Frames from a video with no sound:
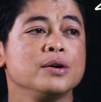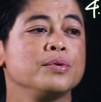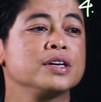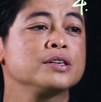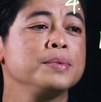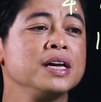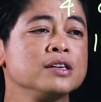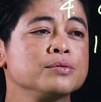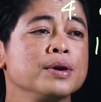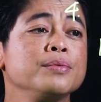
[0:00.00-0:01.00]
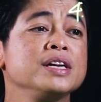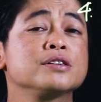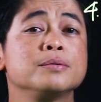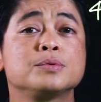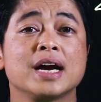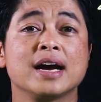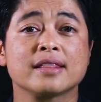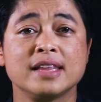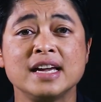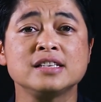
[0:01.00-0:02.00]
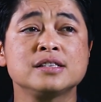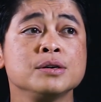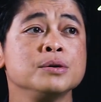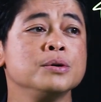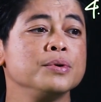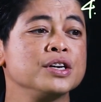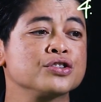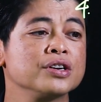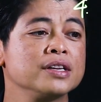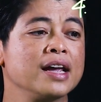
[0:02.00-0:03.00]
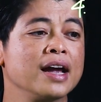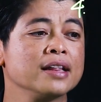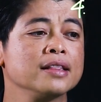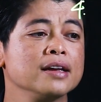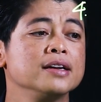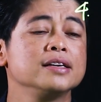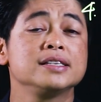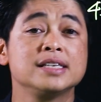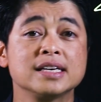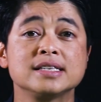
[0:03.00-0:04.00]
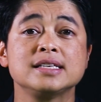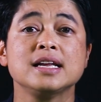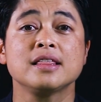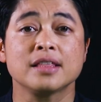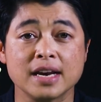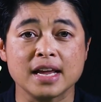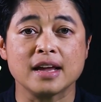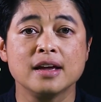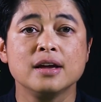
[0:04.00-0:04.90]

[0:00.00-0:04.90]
which means when we subtract these two, we should get 63,